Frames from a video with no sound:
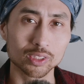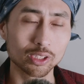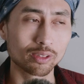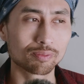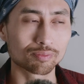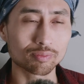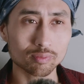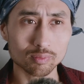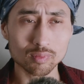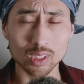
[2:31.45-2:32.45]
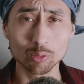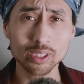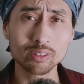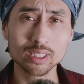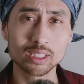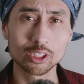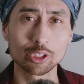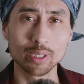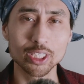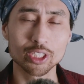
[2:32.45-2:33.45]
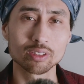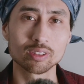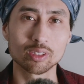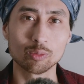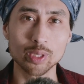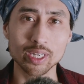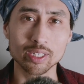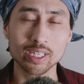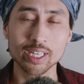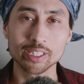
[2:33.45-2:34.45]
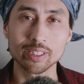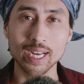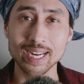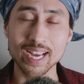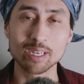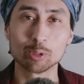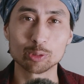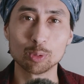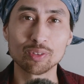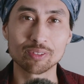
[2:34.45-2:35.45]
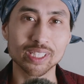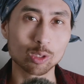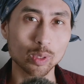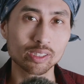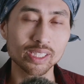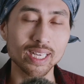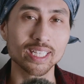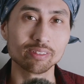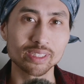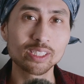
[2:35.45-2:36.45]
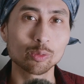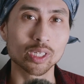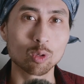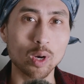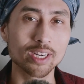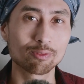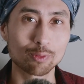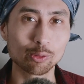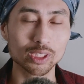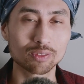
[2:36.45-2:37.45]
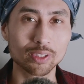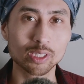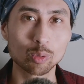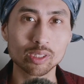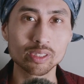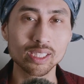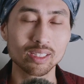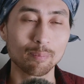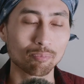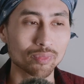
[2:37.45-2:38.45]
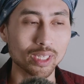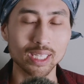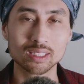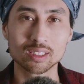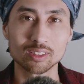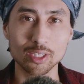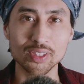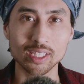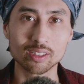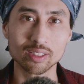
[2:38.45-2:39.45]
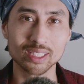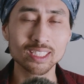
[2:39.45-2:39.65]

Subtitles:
So when you're in a situation where an animal is moving very quickly and you need to acquire focus very quickly, it's not that good.